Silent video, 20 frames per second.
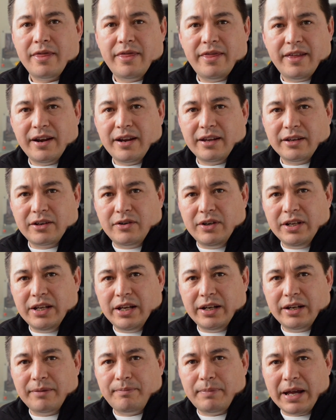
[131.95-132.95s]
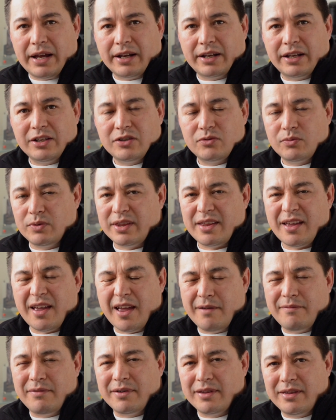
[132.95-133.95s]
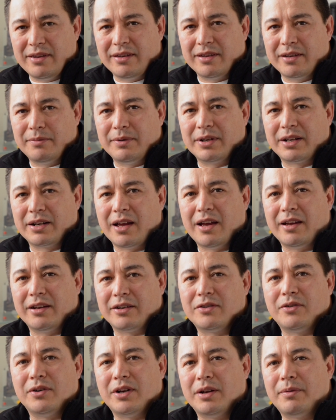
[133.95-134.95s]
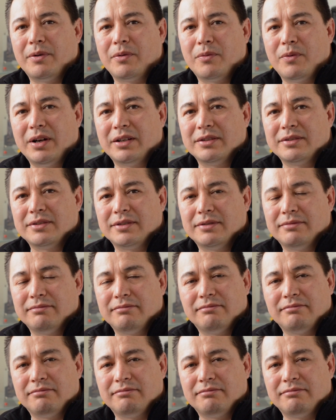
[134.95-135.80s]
Then I create a package with everything every client could ever want.